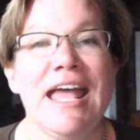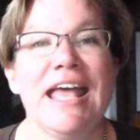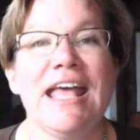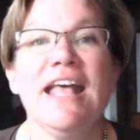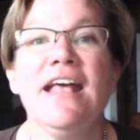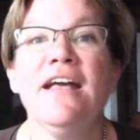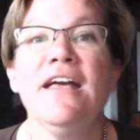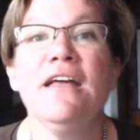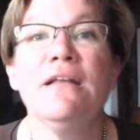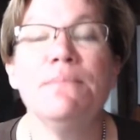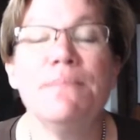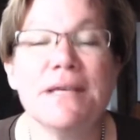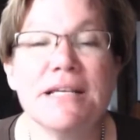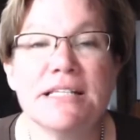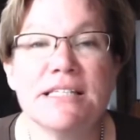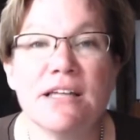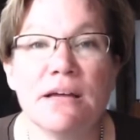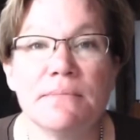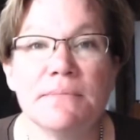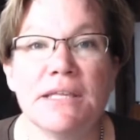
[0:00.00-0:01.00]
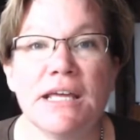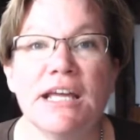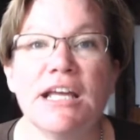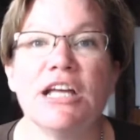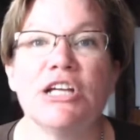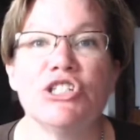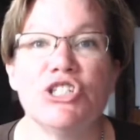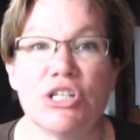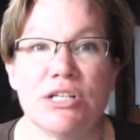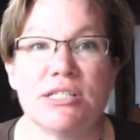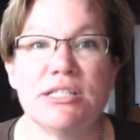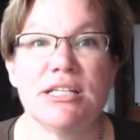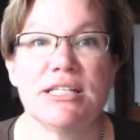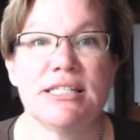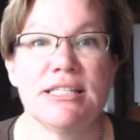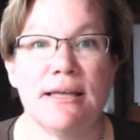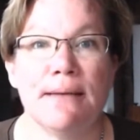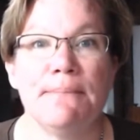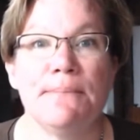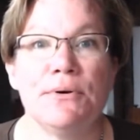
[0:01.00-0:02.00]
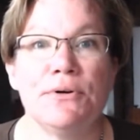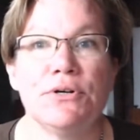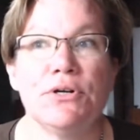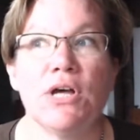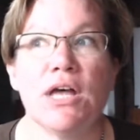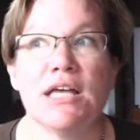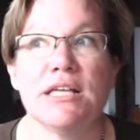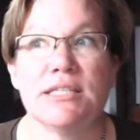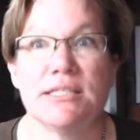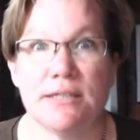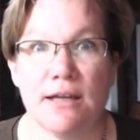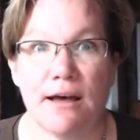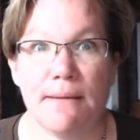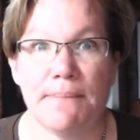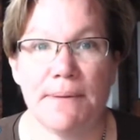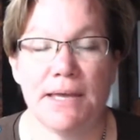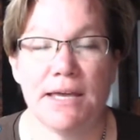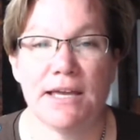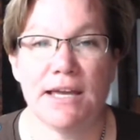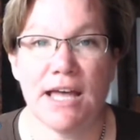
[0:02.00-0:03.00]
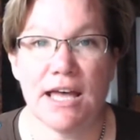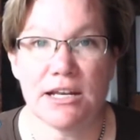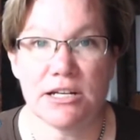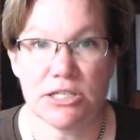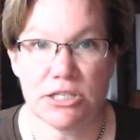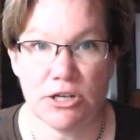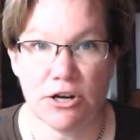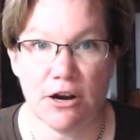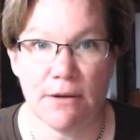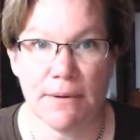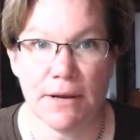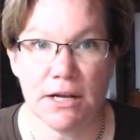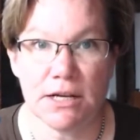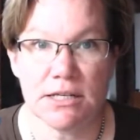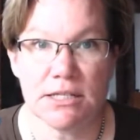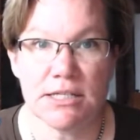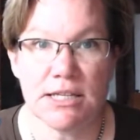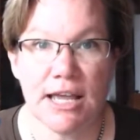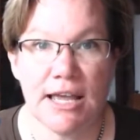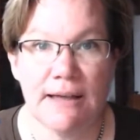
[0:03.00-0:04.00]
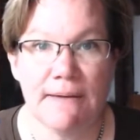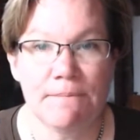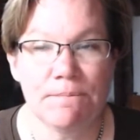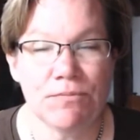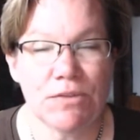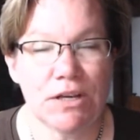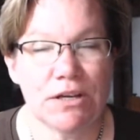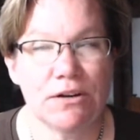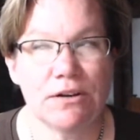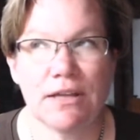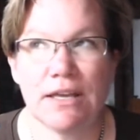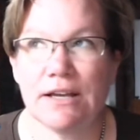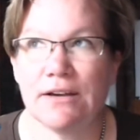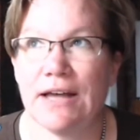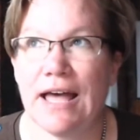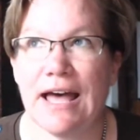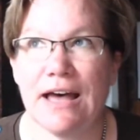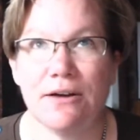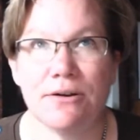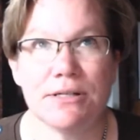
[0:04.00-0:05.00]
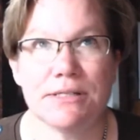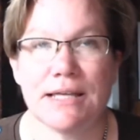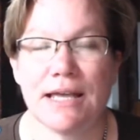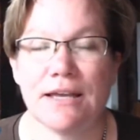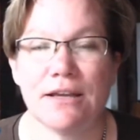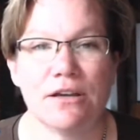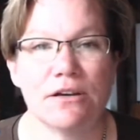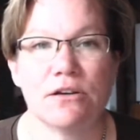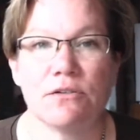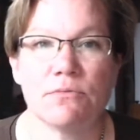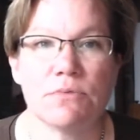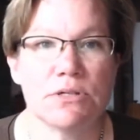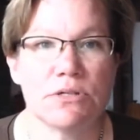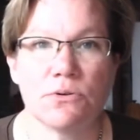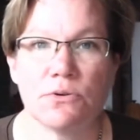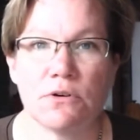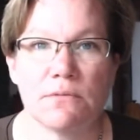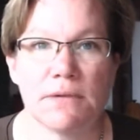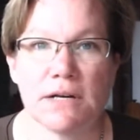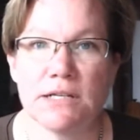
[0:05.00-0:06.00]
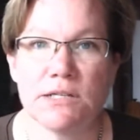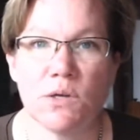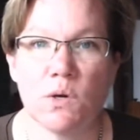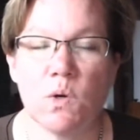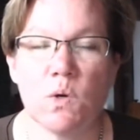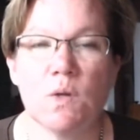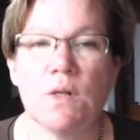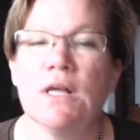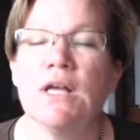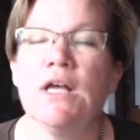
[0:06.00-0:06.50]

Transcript: It could be something just as simple as stopping at a Starbucks. And you're like, how is that going to restore my soul?